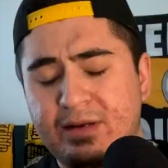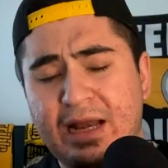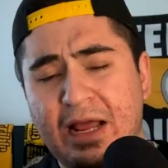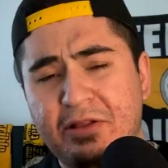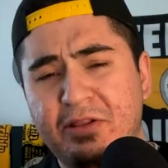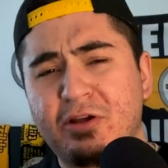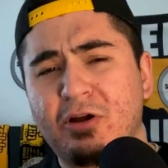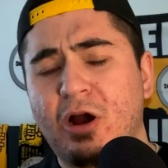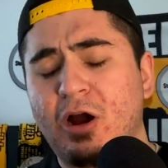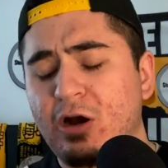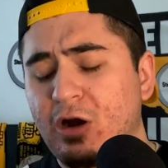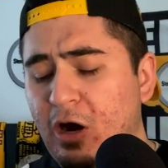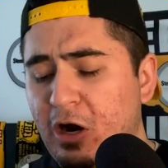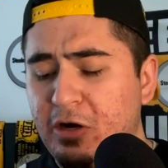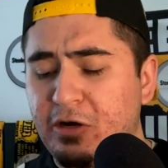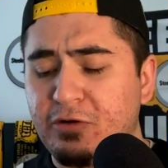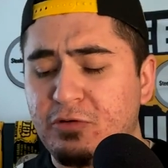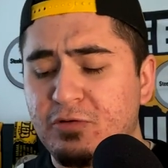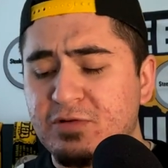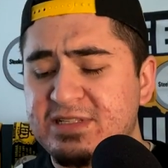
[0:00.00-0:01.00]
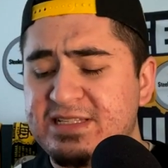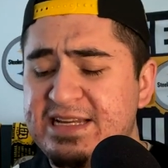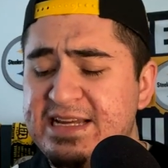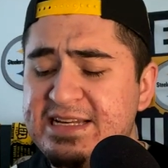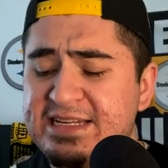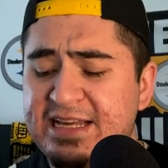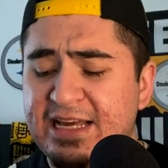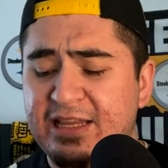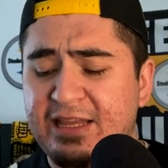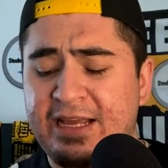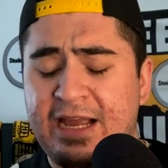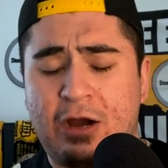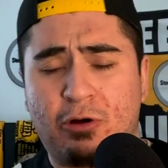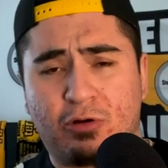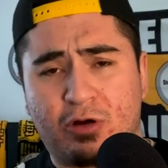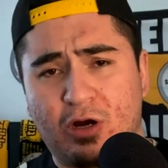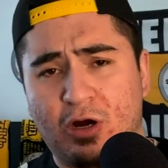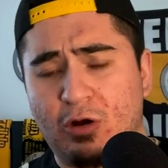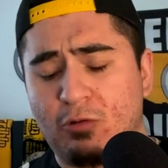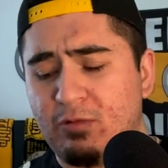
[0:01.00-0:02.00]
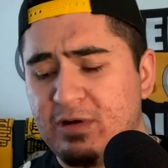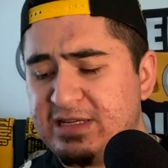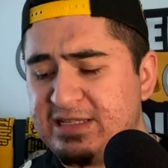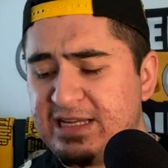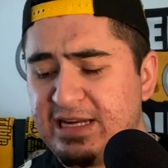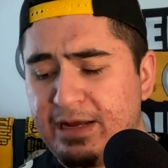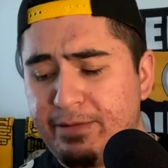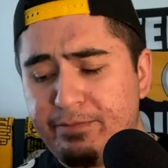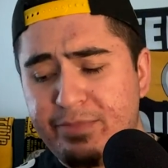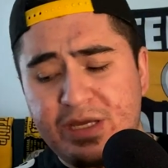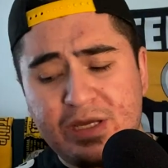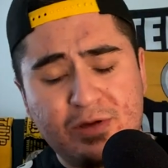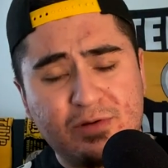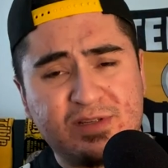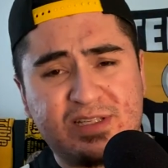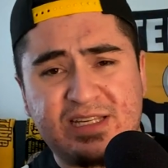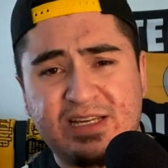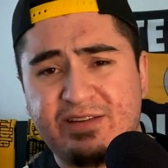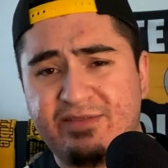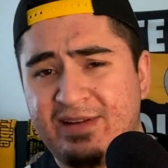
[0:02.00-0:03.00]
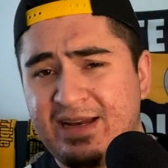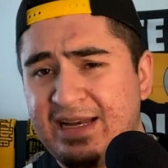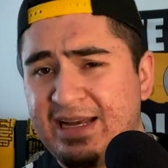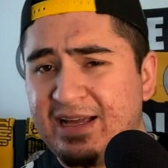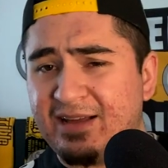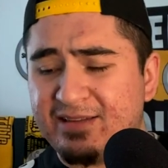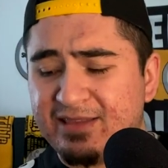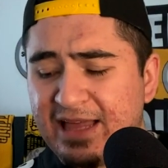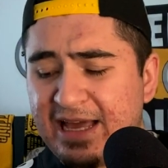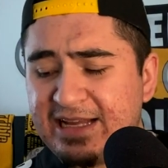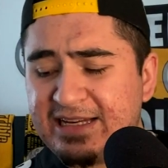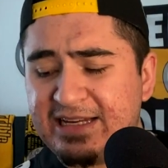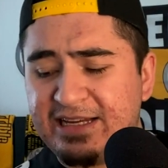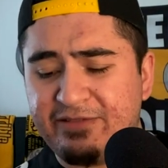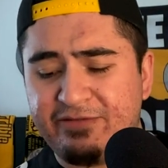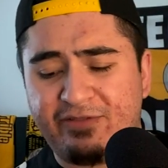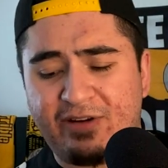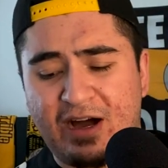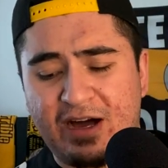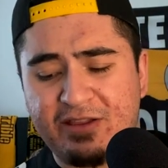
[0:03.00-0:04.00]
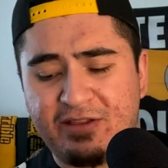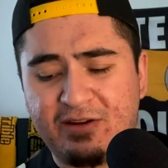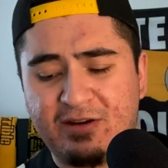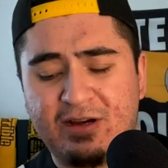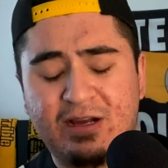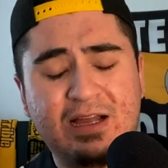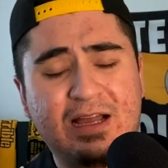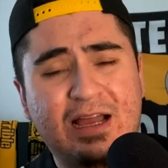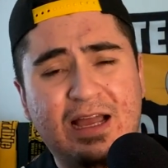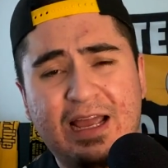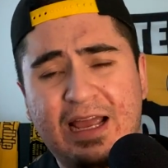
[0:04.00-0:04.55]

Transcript: Now, there are articles detailing how Kurt was an abusive and neglecting father,